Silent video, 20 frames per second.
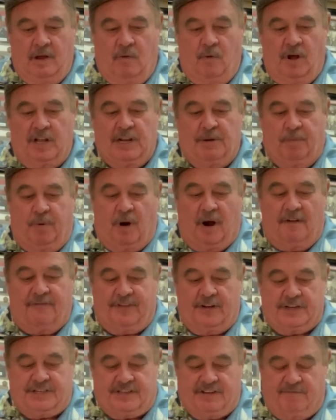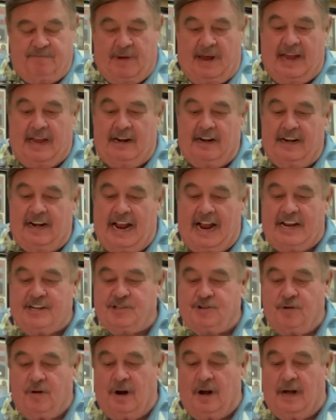Well, the prophets of Baal and
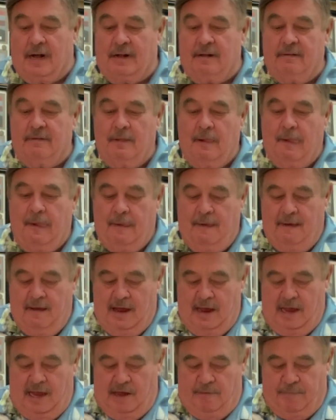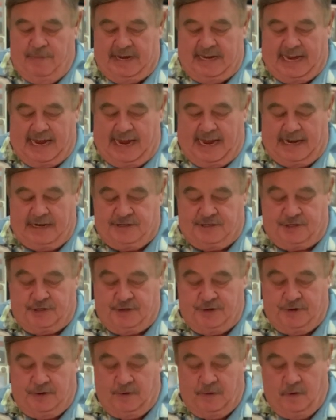Asherah began
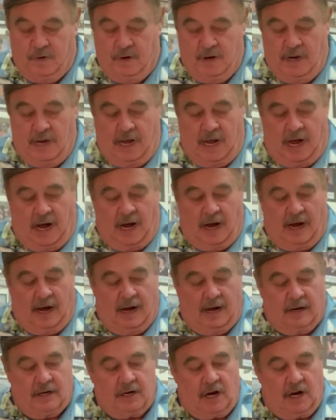to uh,